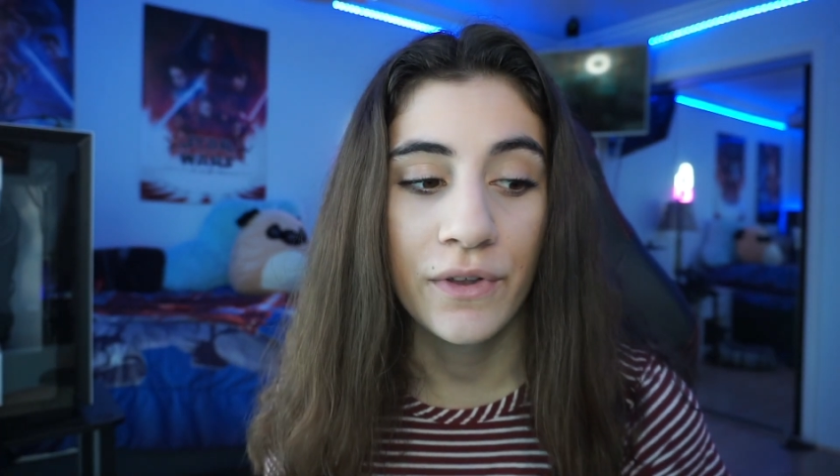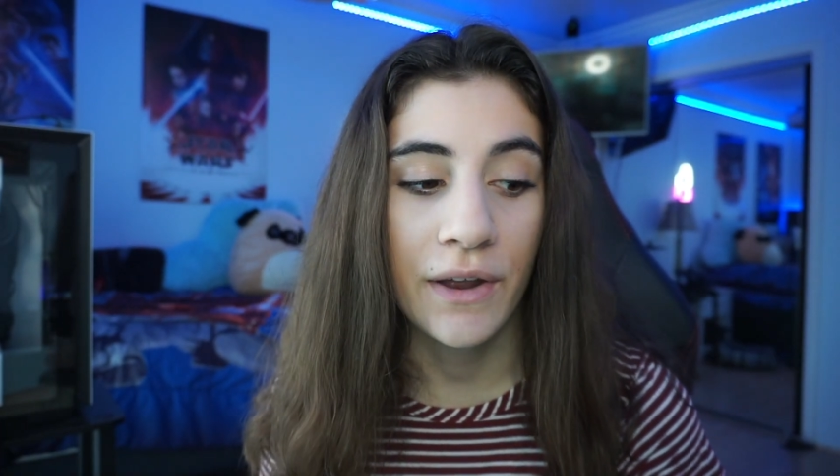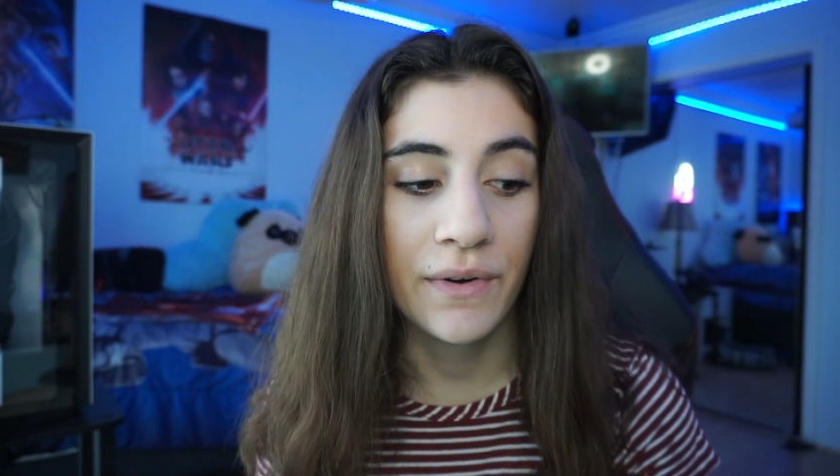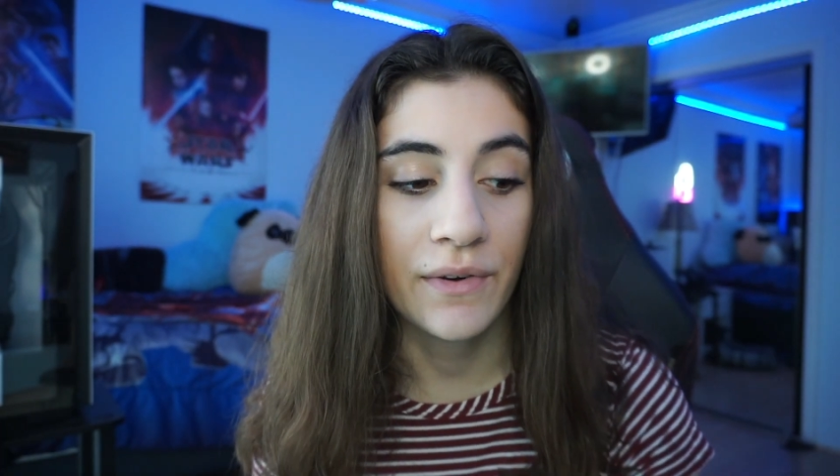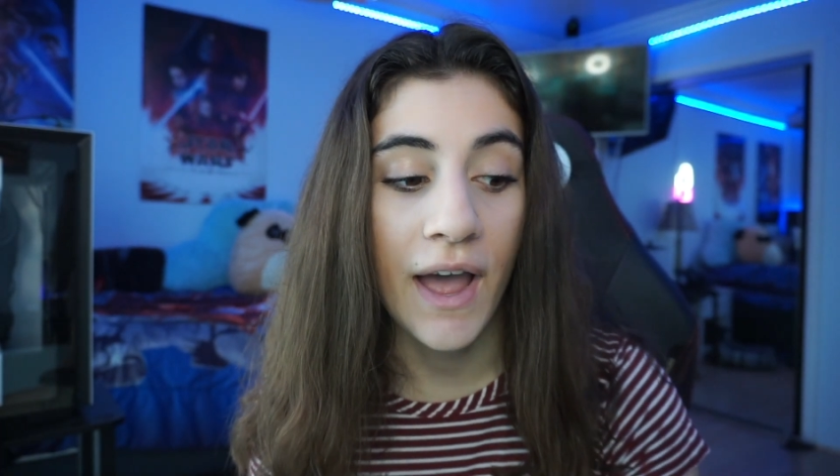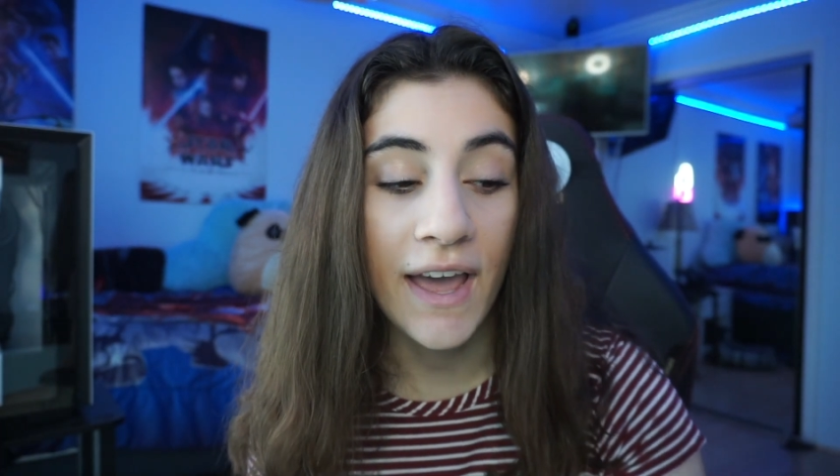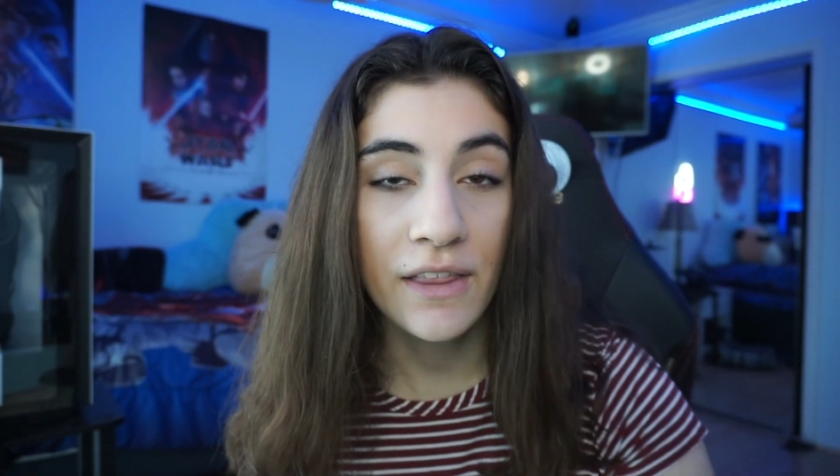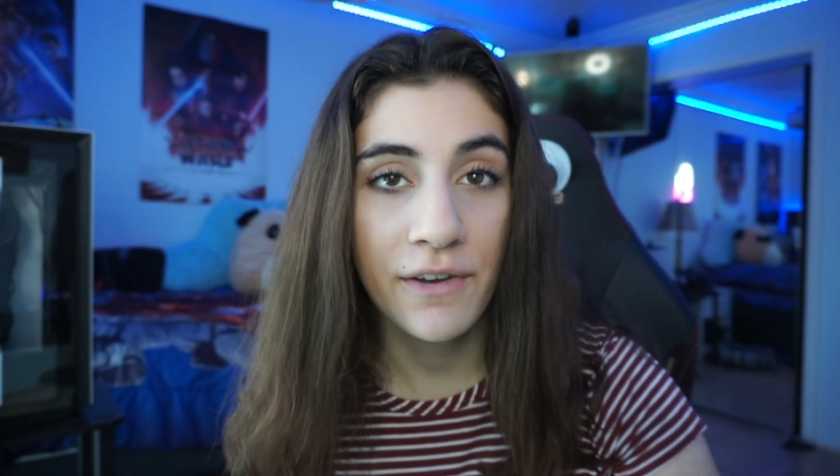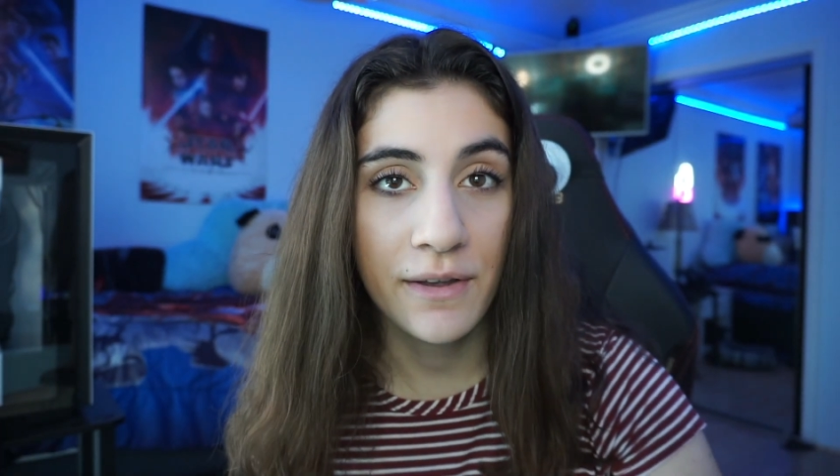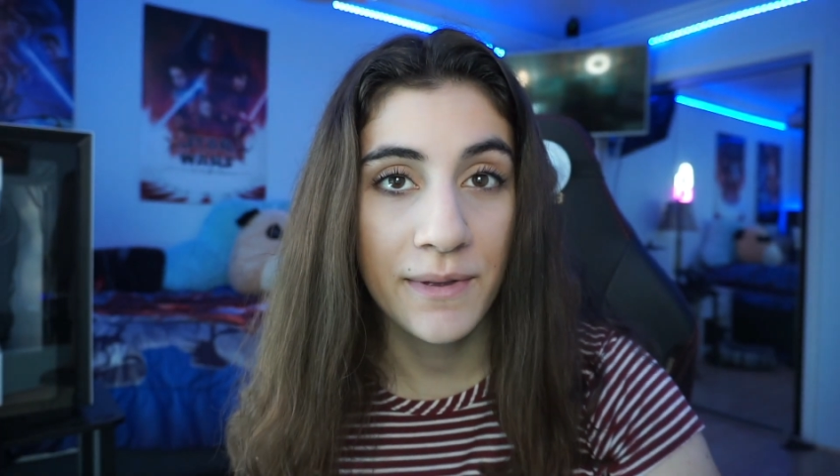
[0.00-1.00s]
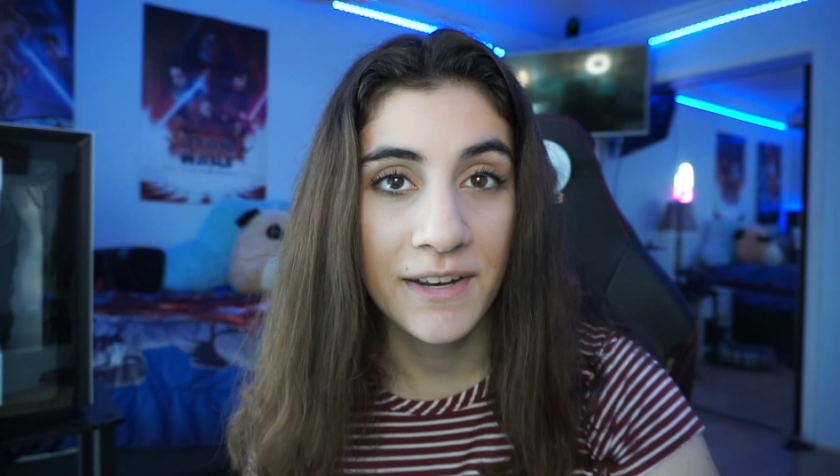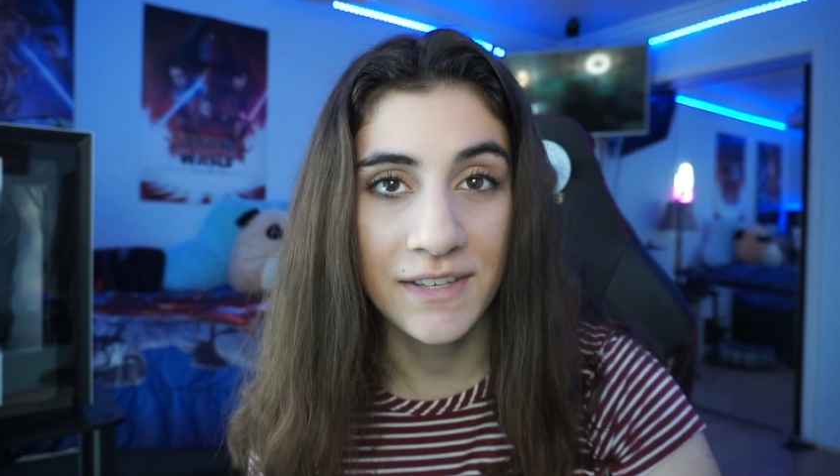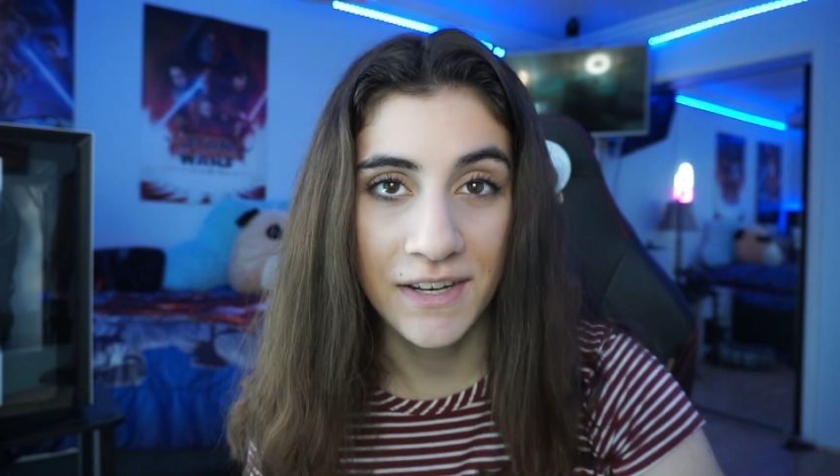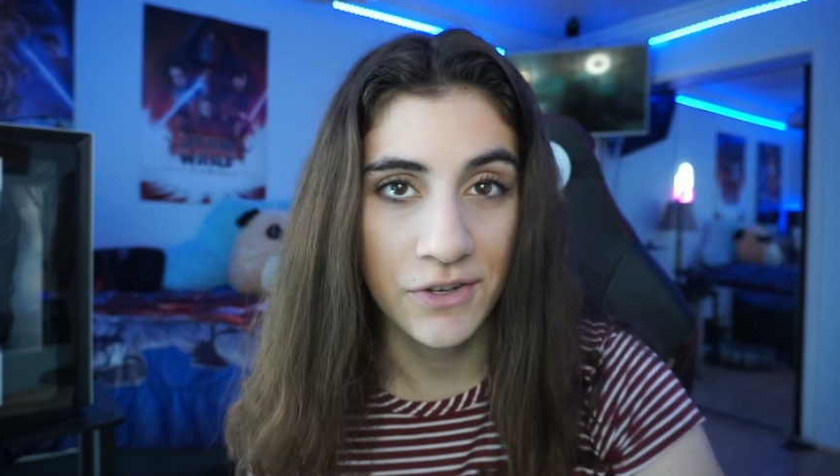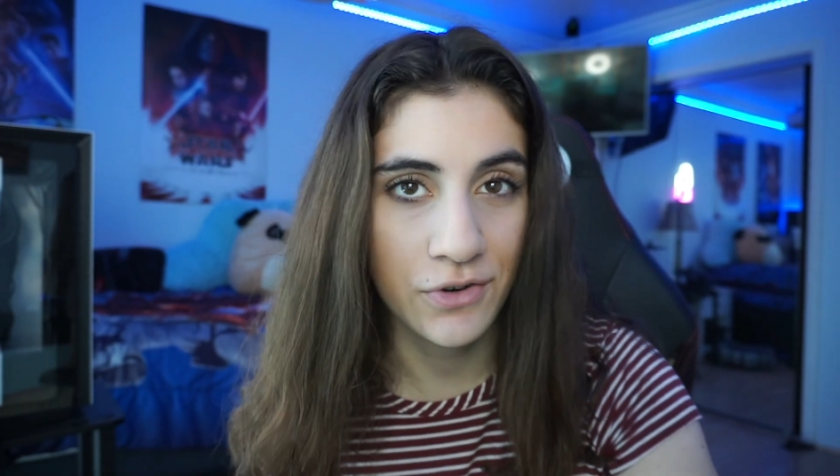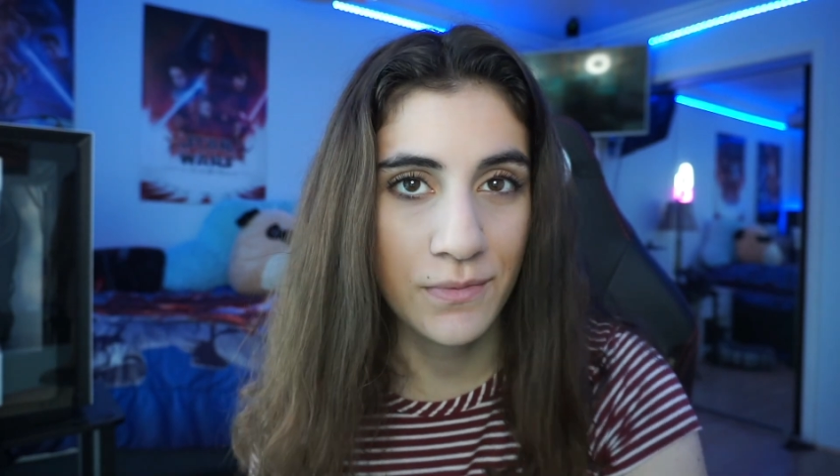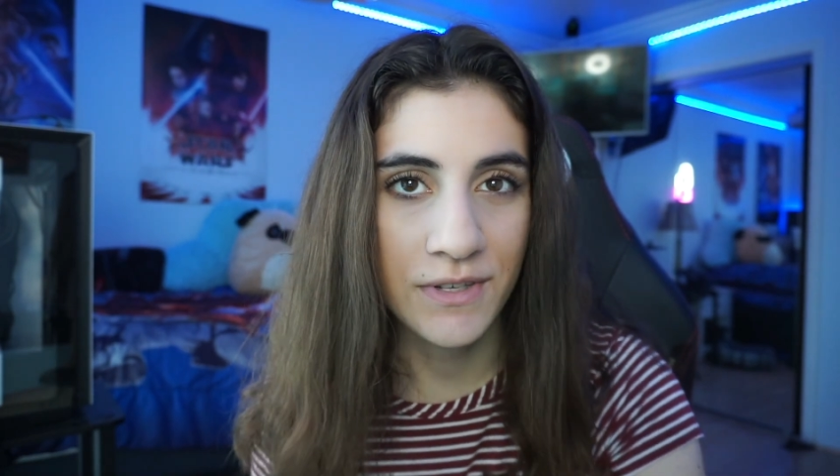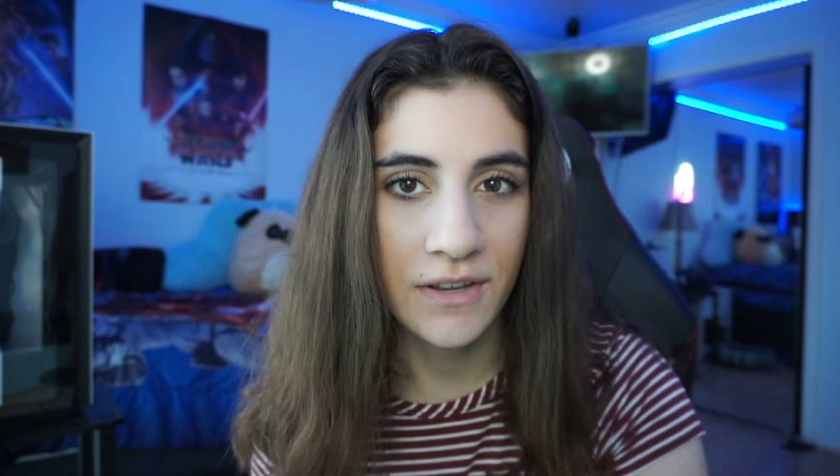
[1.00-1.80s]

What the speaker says: and I would highly recommend it to any streamers